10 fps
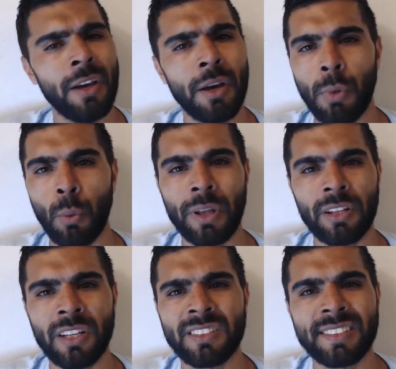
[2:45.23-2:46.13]
but
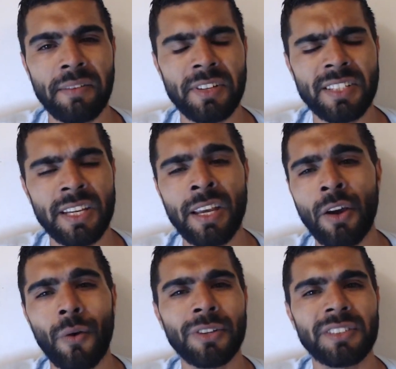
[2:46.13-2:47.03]
whether there's 70
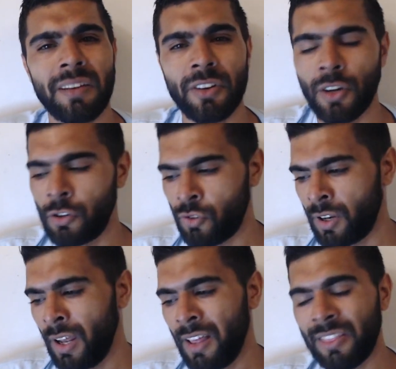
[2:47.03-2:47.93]
or 700,
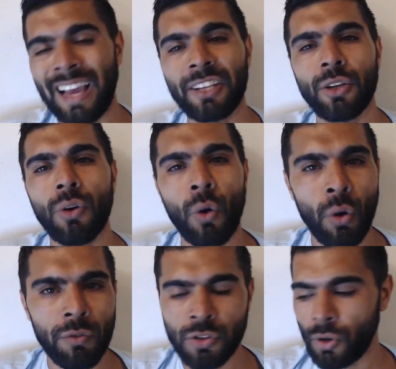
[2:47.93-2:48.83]
thank you
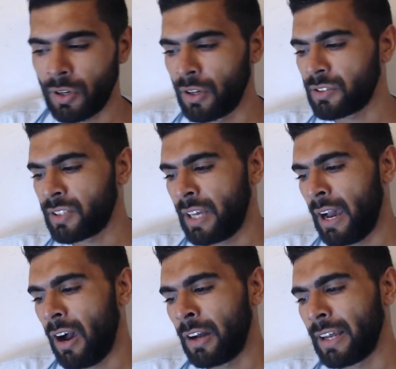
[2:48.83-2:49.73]
all for joining us
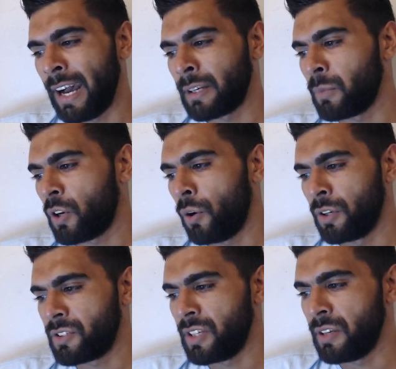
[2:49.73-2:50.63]
here on
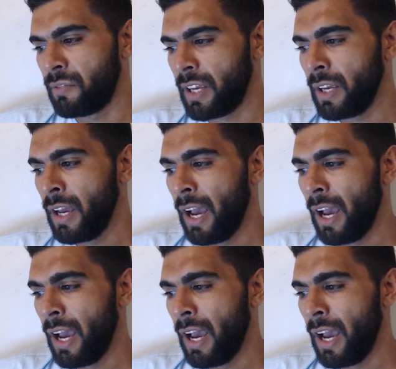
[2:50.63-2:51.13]
AdamMcKola TV.